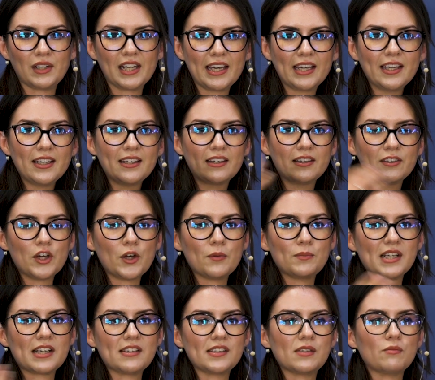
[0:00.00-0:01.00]
link
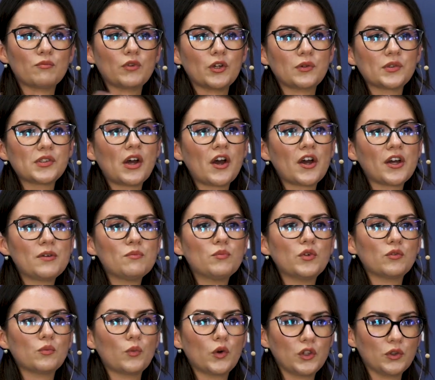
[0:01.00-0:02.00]
updates in real time
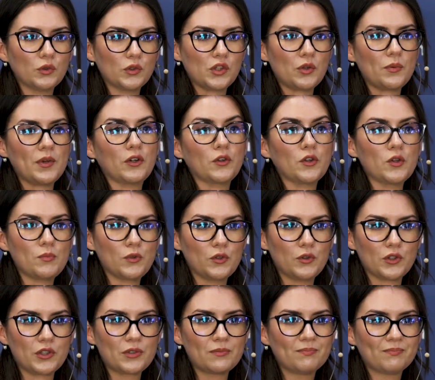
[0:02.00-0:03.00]
with what you're doing on the
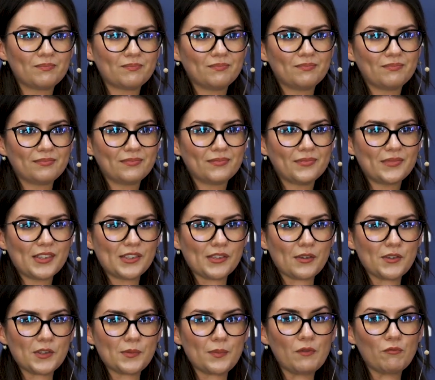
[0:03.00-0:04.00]
board.
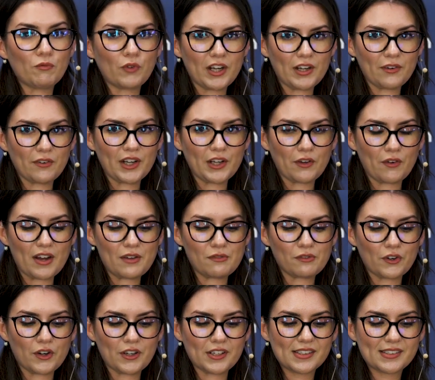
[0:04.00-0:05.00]
So it's been really, really great
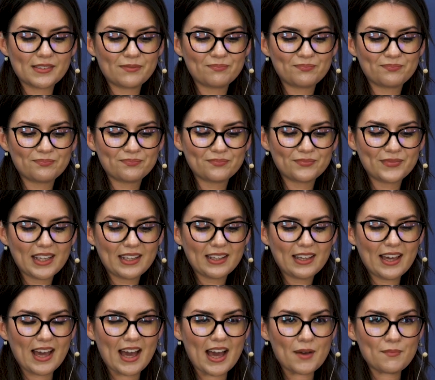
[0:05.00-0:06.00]
for us.
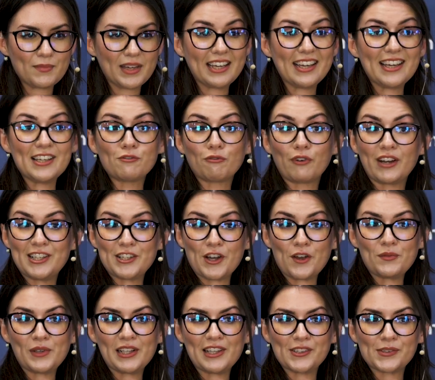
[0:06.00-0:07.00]
It is
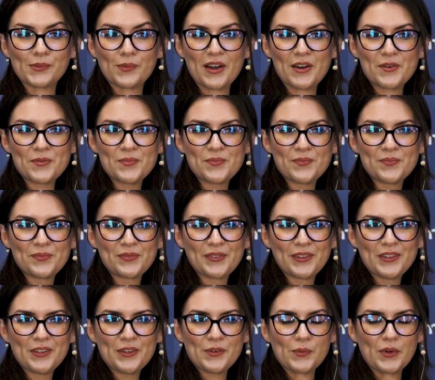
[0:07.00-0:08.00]
read-only as well,
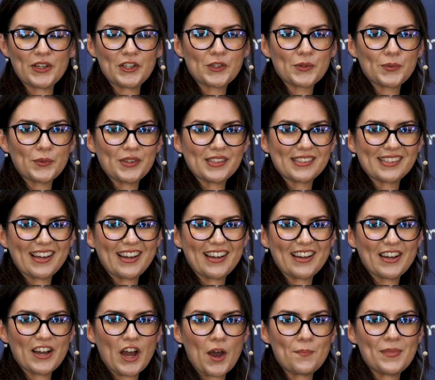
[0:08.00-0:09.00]
which was
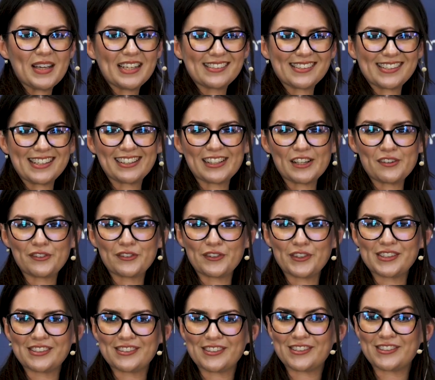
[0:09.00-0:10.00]
a big stickler for
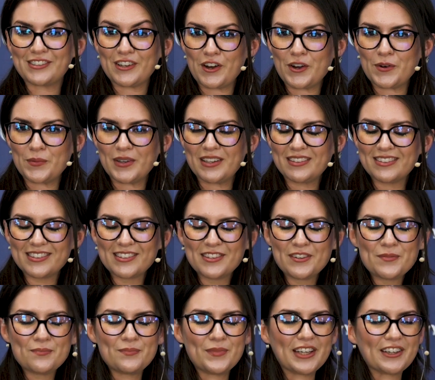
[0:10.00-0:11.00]
us to start with
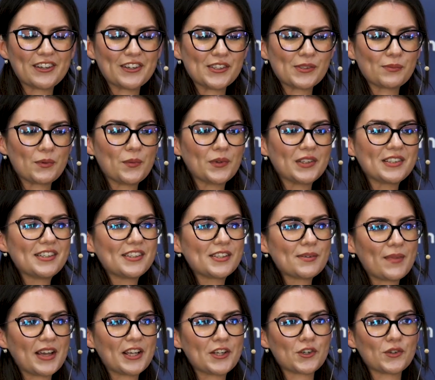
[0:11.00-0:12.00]
because we wanted
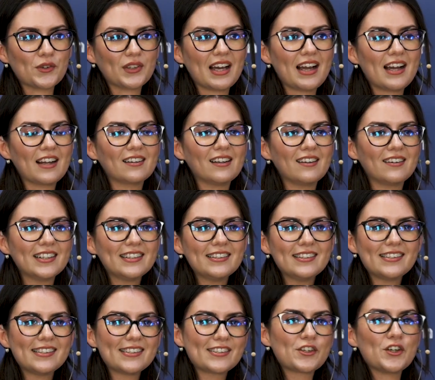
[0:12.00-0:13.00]
to make sure that our
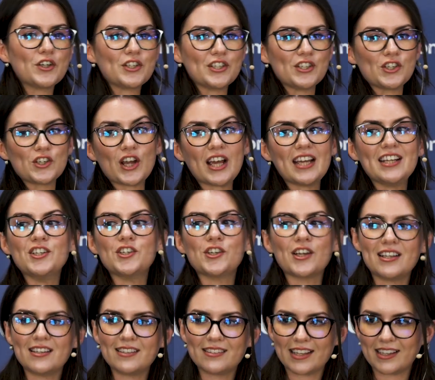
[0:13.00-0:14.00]
clients couldn't change
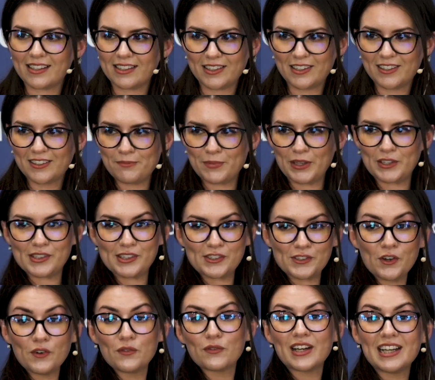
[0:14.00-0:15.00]
anything because
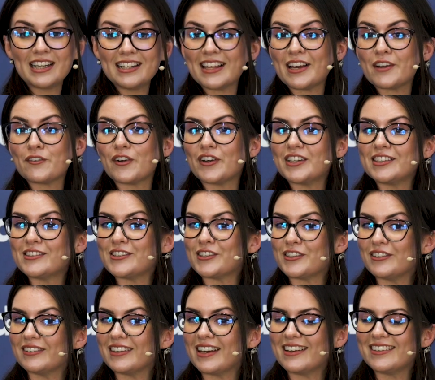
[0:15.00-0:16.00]
it's not really their right to
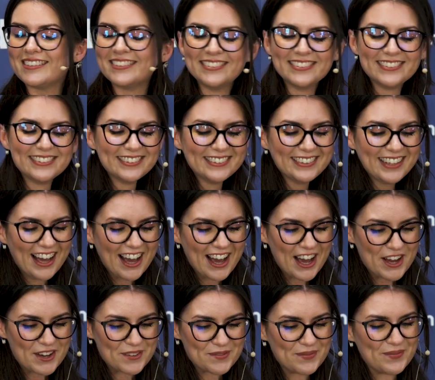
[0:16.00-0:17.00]
do that.
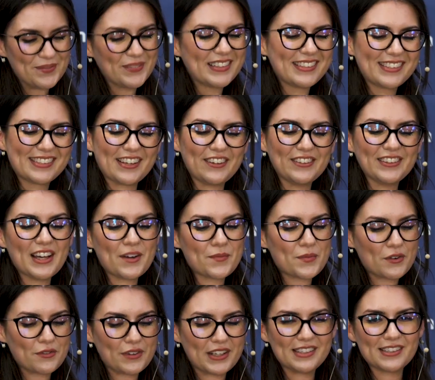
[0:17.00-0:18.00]
So that
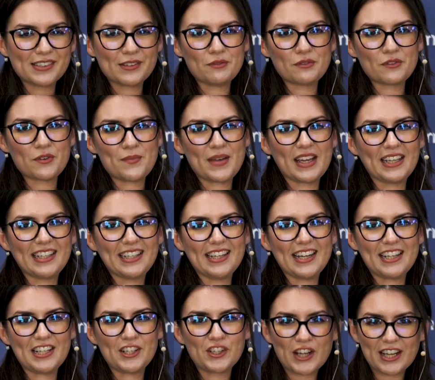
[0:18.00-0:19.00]
prevents them from making
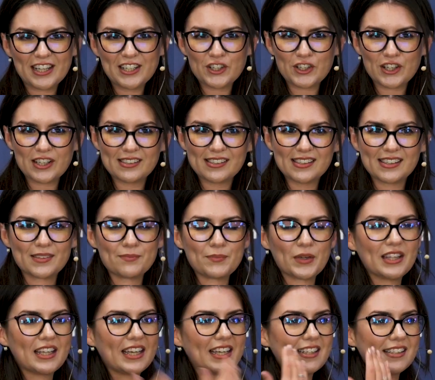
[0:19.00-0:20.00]
any changes,
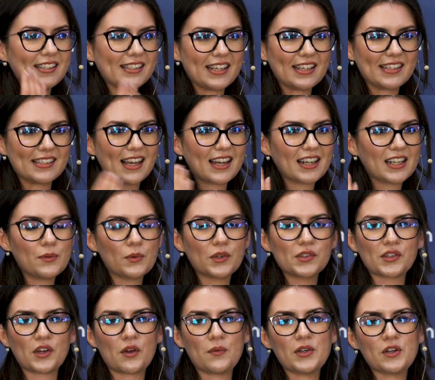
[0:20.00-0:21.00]
but they can see exactly
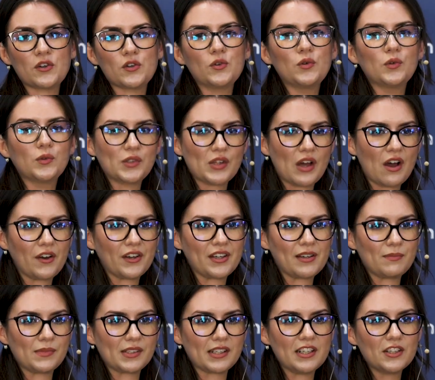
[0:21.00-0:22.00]
what's going on at all
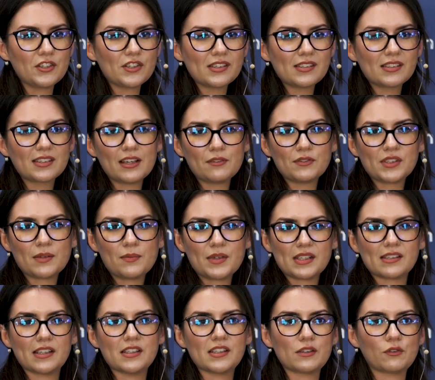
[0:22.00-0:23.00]
times, and it just gives them a
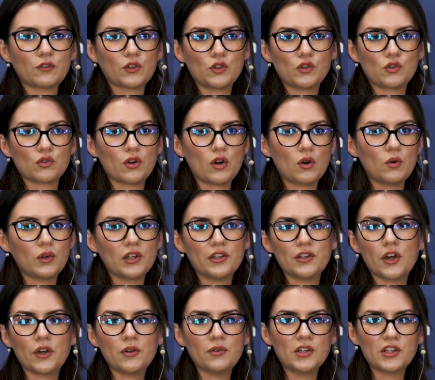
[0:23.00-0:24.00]
sense of control
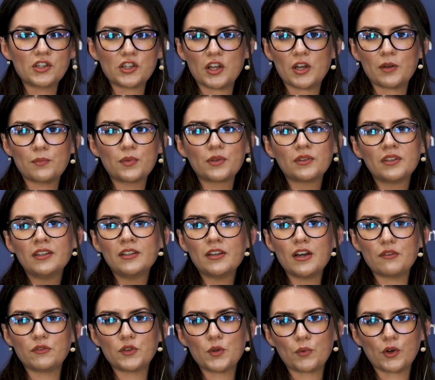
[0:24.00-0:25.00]
and ownership
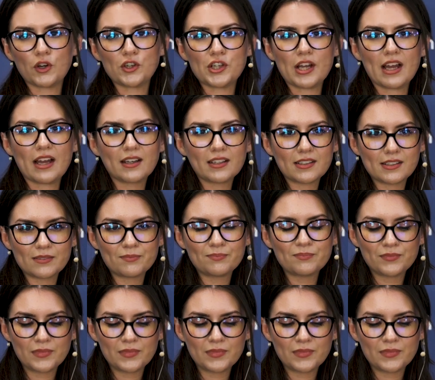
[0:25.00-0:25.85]
of the project.